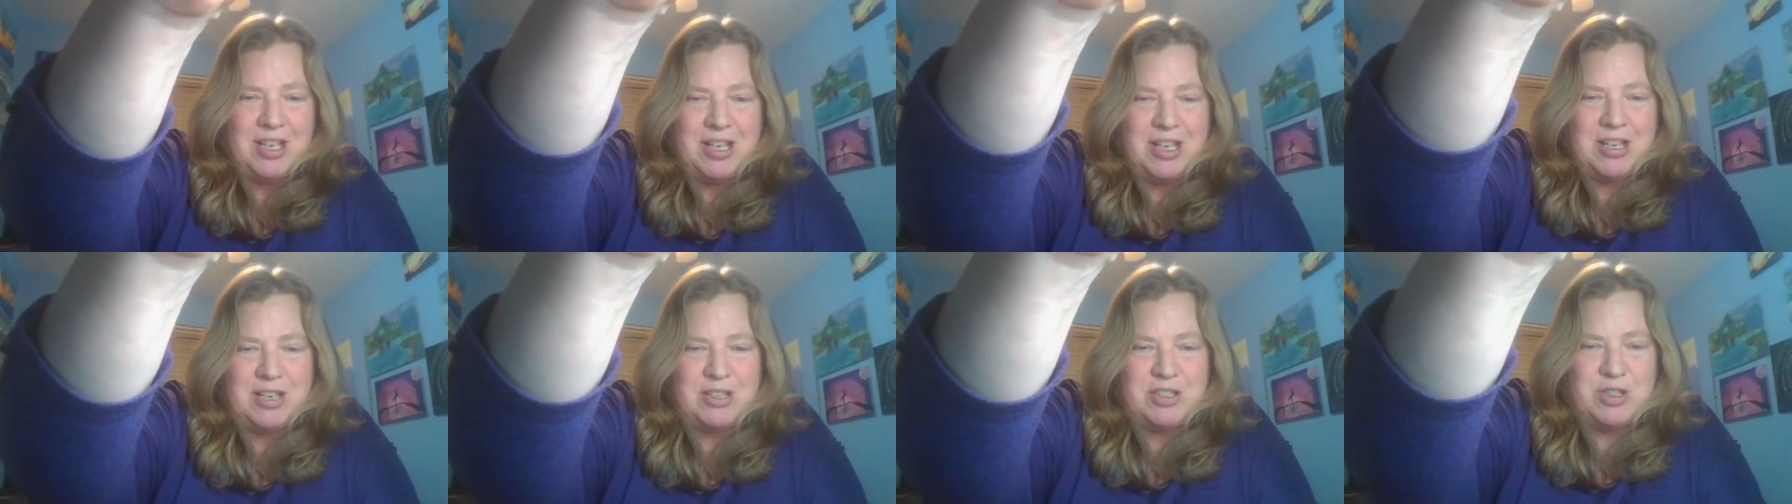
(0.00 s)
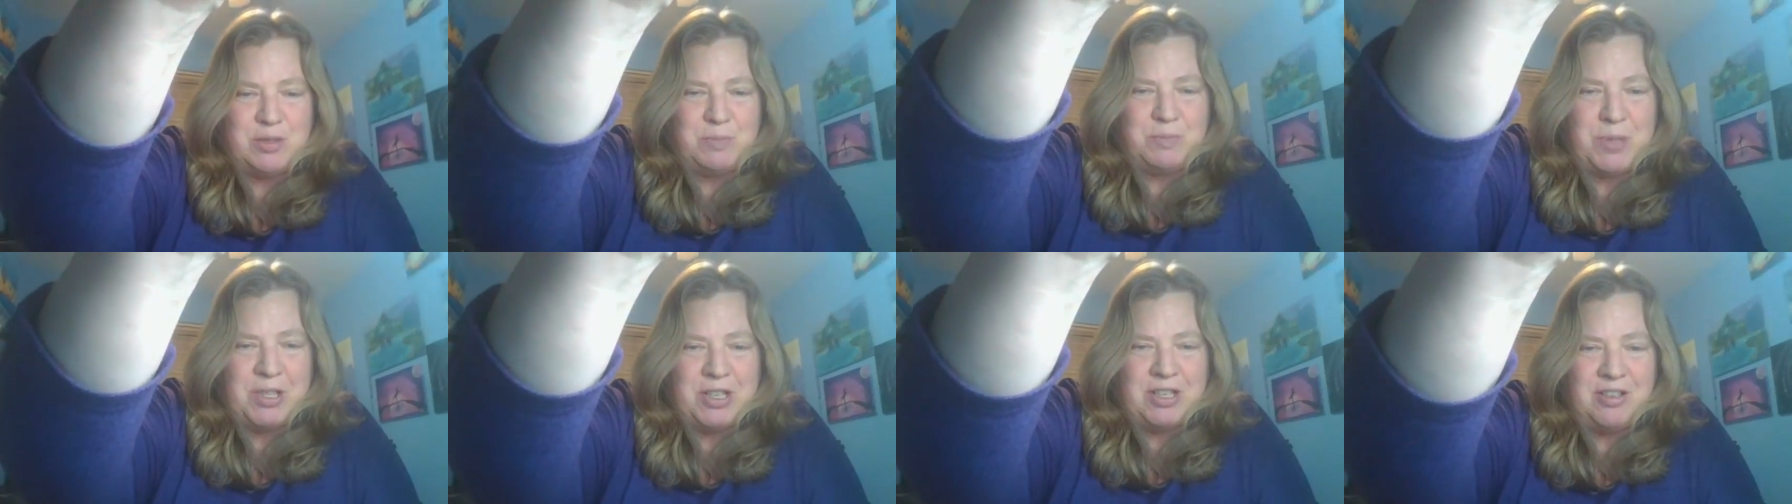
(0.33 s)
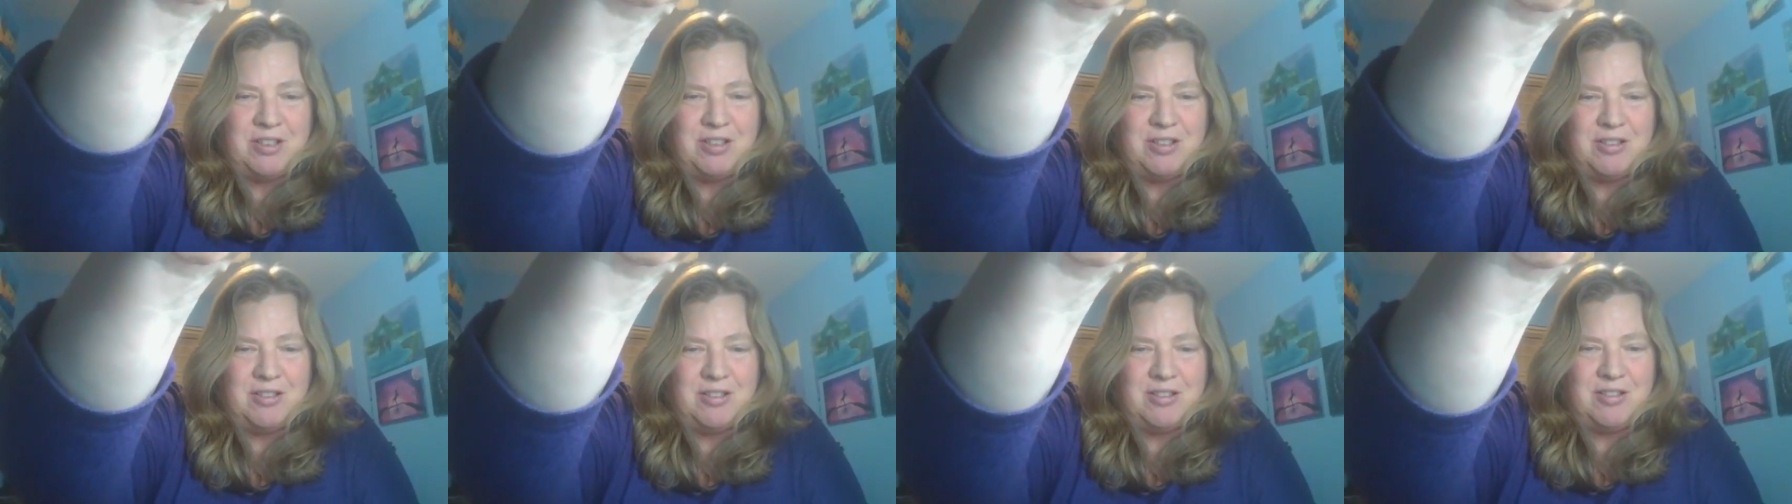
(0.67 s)
has
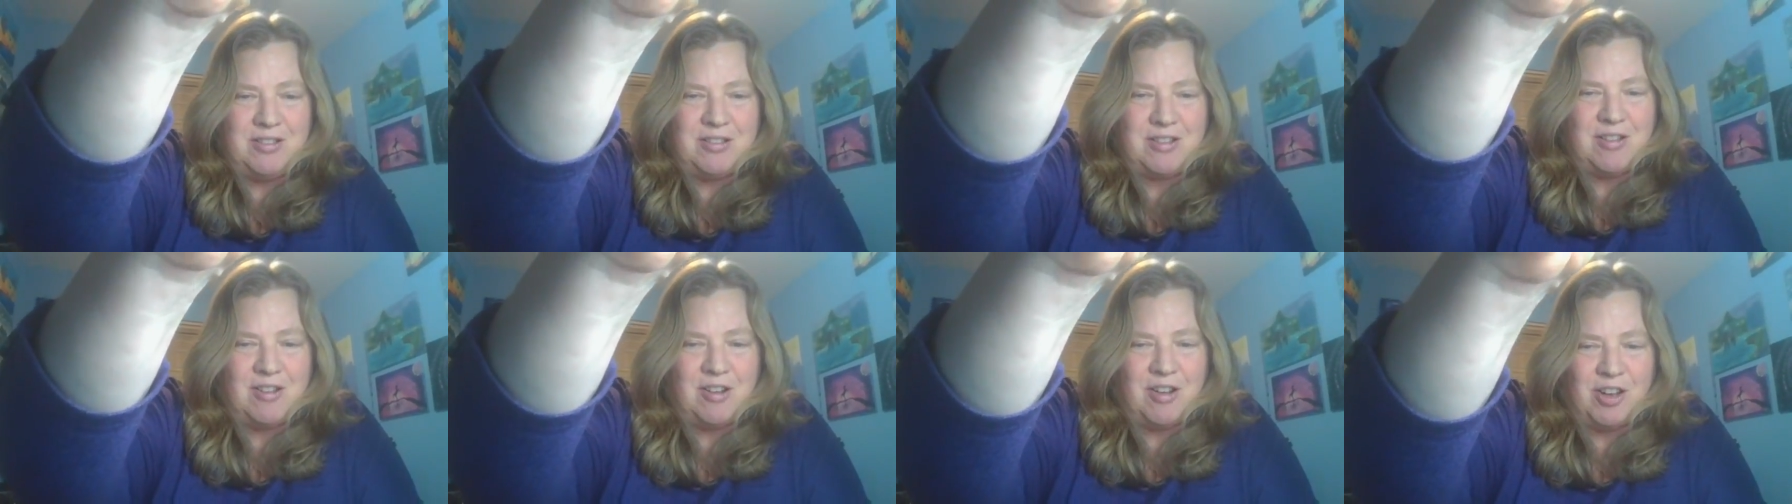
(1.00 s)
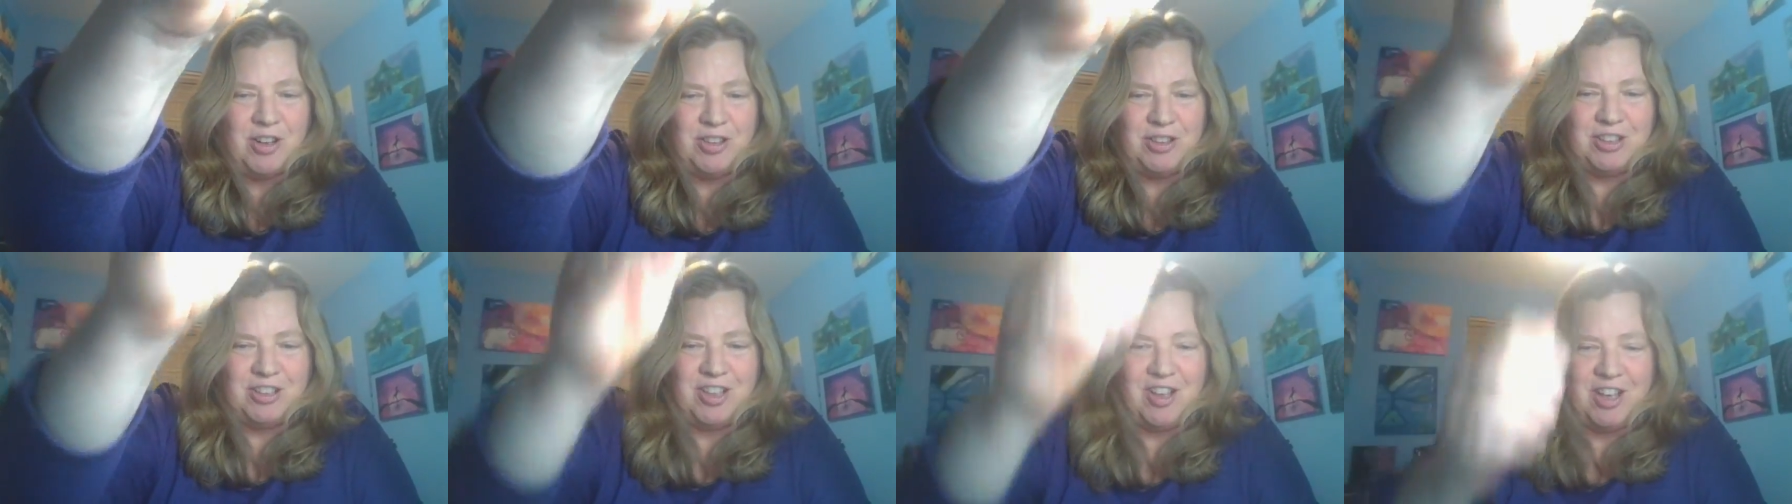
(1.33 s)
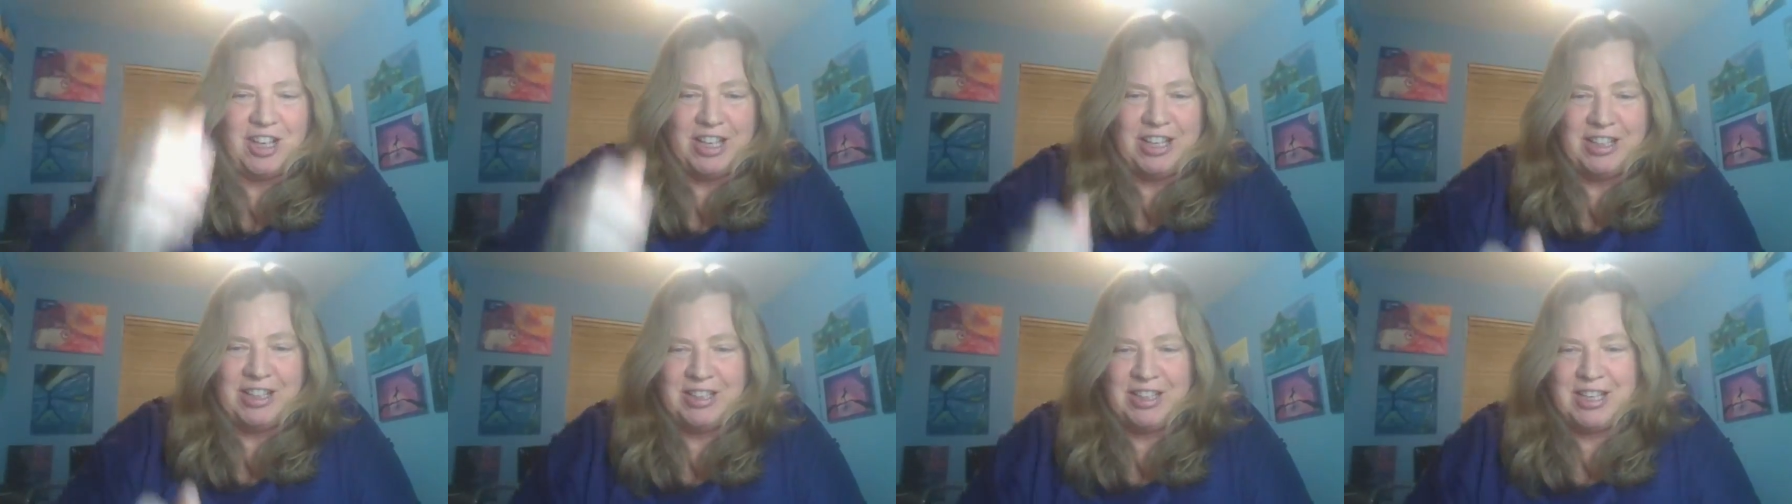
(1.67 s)
been
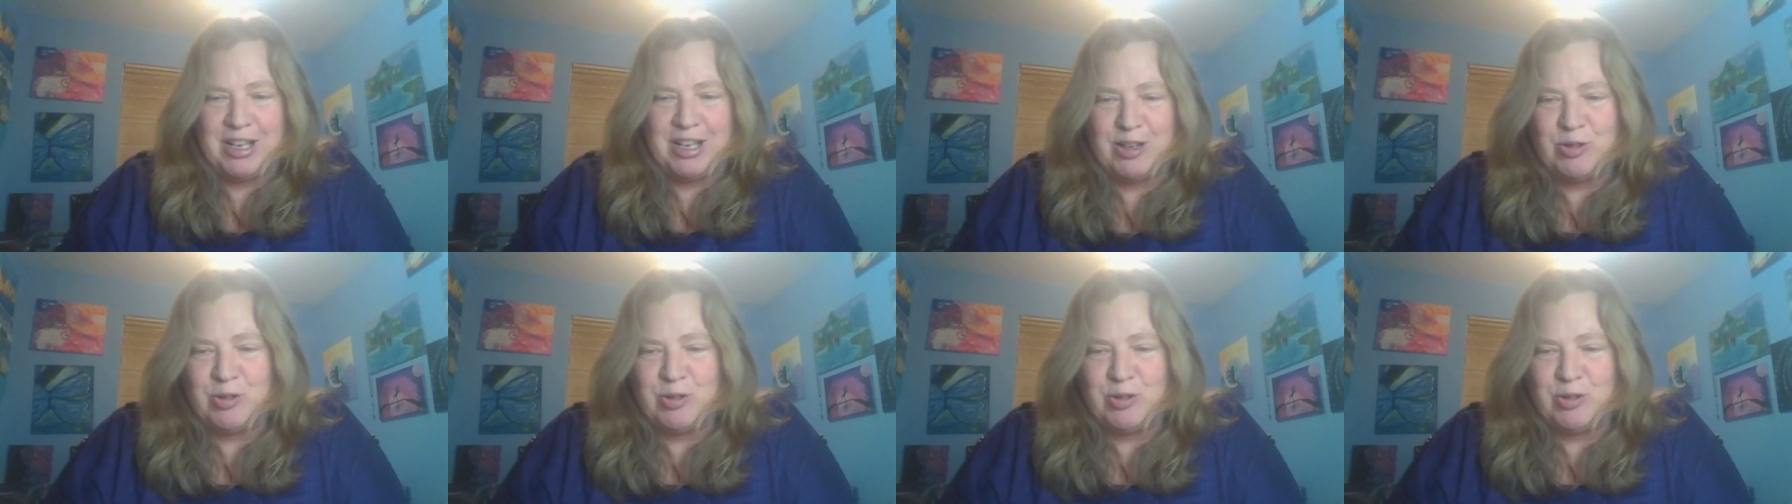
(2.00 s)
online now.